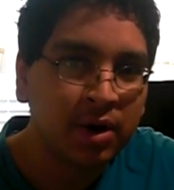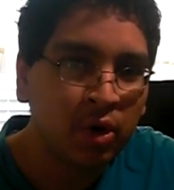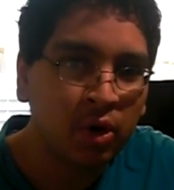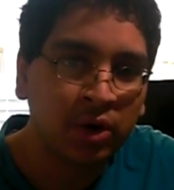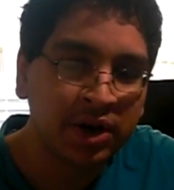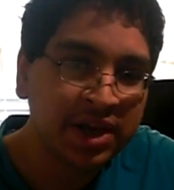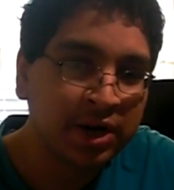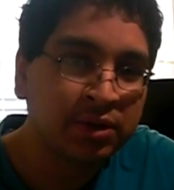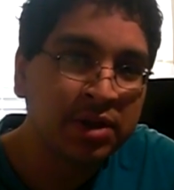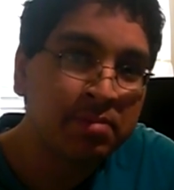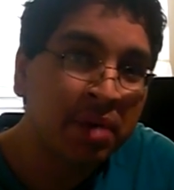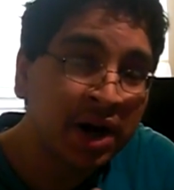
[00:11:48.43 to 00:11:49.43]
Or he can
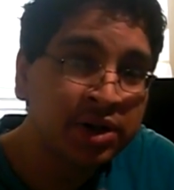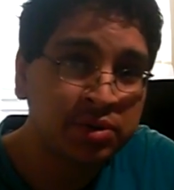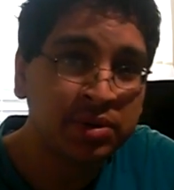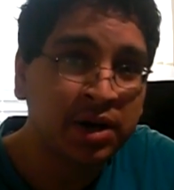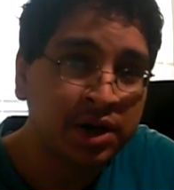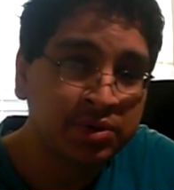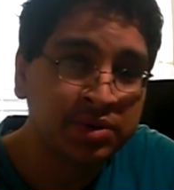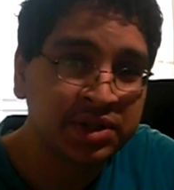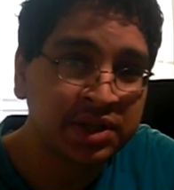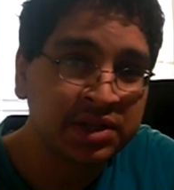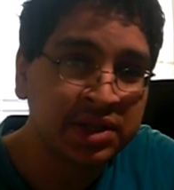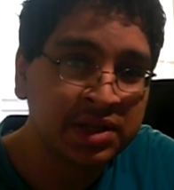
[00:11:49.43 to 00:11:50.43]
only punch with
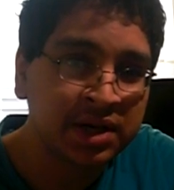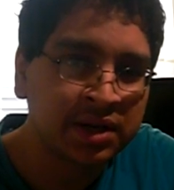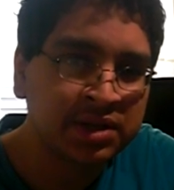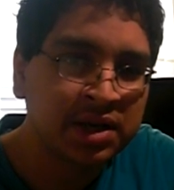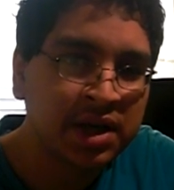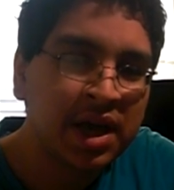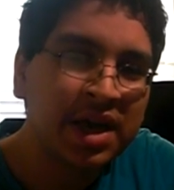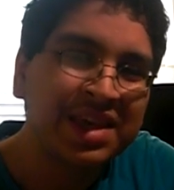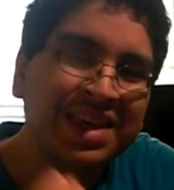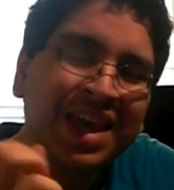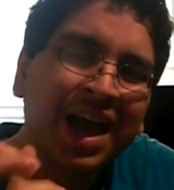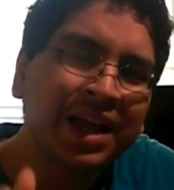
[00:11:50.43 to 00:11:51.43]
160 tons,
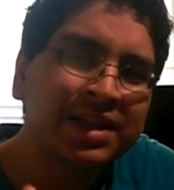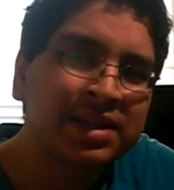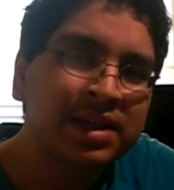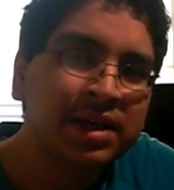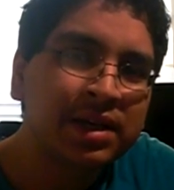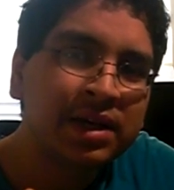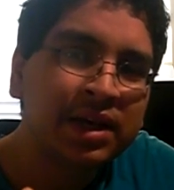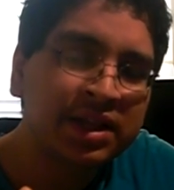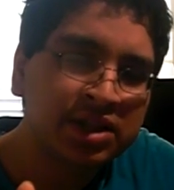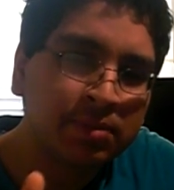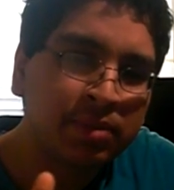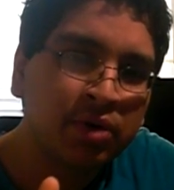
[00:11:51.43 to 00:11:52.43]
yet
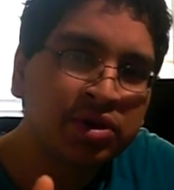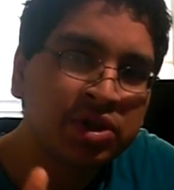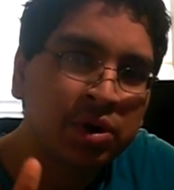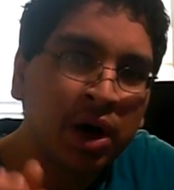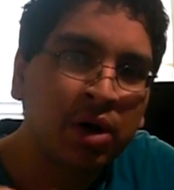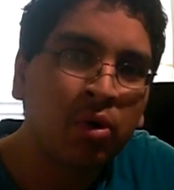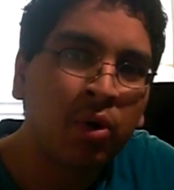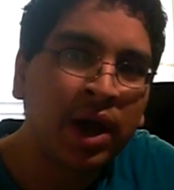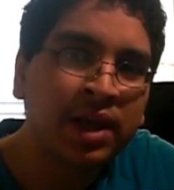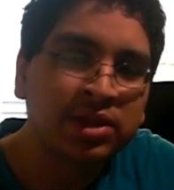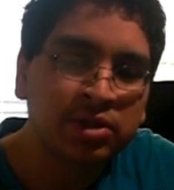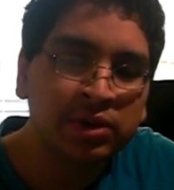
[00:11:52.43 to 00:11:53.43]
it's supposed to
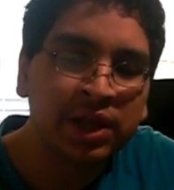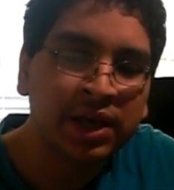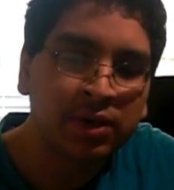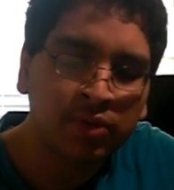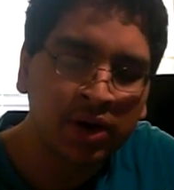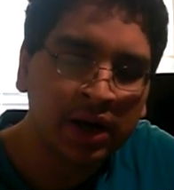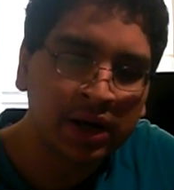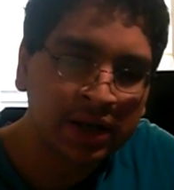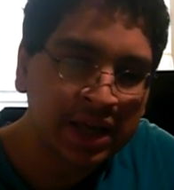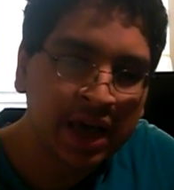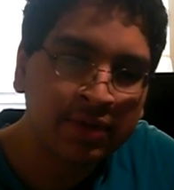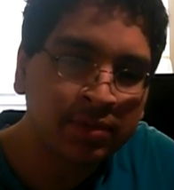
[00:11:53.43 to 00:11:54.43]
equate to, like, what?
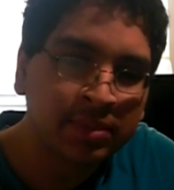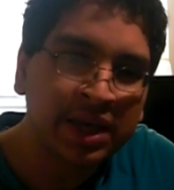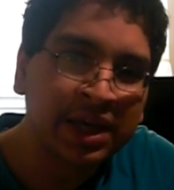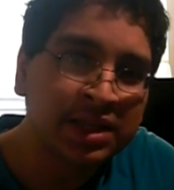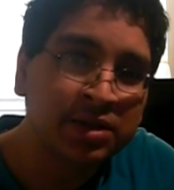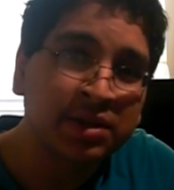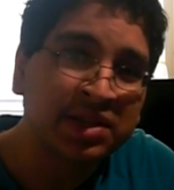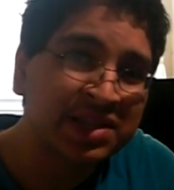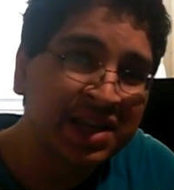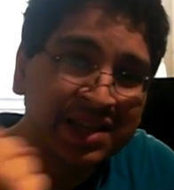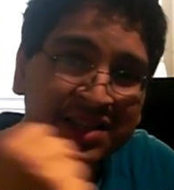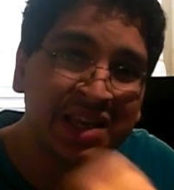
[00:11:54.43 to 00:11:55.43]
They gave him, like, into the
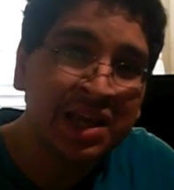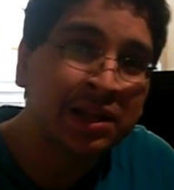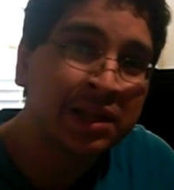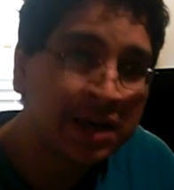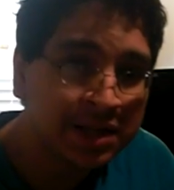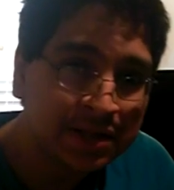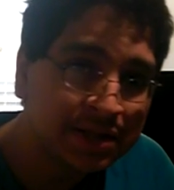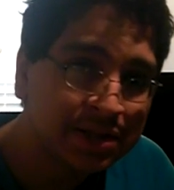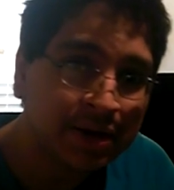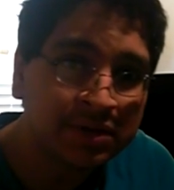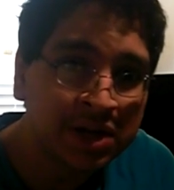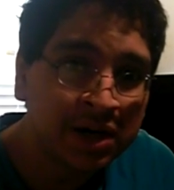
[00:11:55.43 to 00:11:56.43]

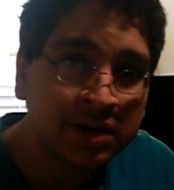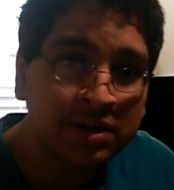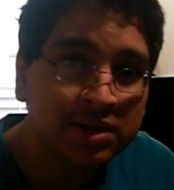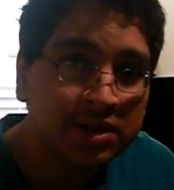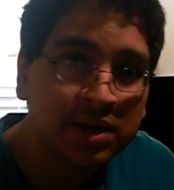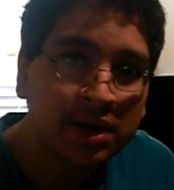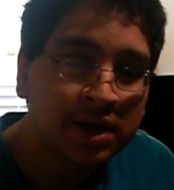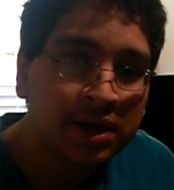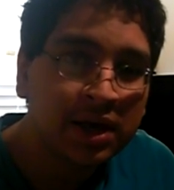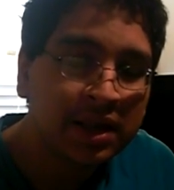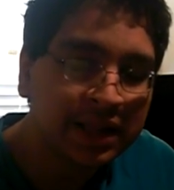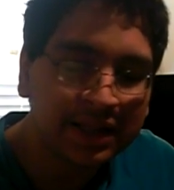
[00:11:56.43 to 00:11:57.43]
sextillions of tons?
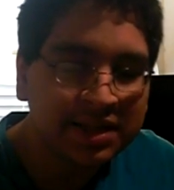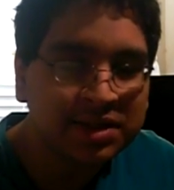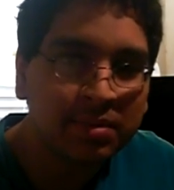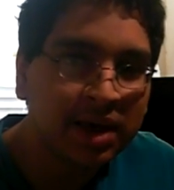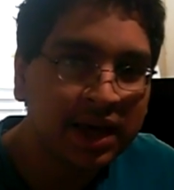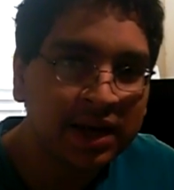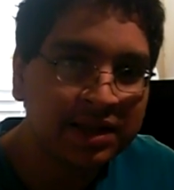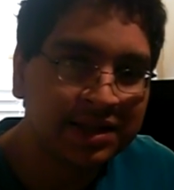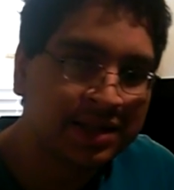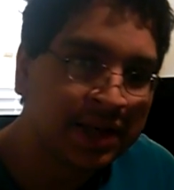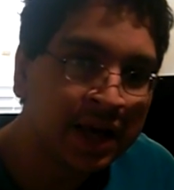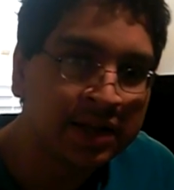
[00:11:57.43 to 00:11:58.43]
That doesn't make any
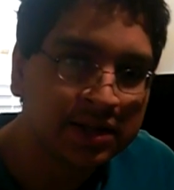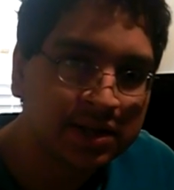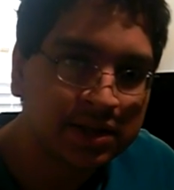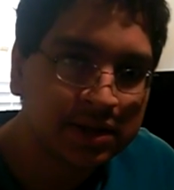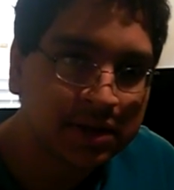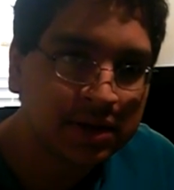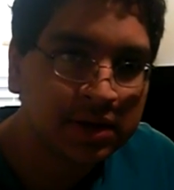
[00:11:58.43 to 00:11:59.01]
sense.